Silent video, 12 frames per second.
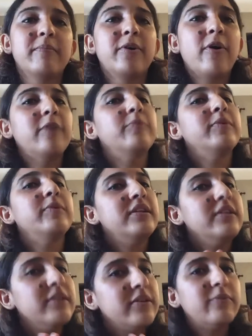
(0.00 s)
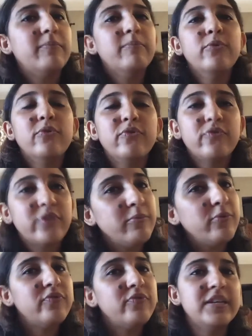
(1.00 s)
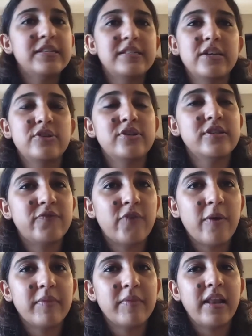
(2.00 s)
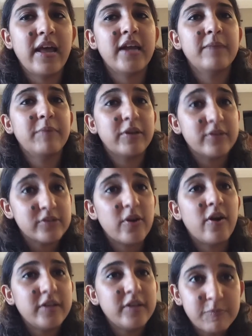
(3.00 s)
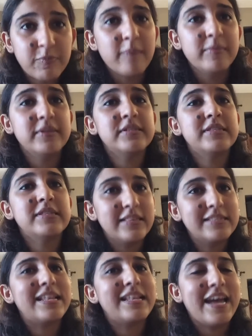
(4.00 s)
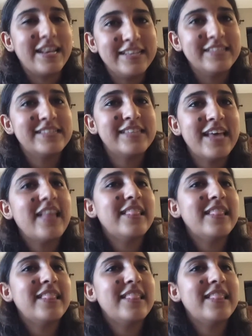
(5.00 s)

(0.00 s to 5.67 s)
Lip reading: God will remove these nations from the land because God has promised that this land is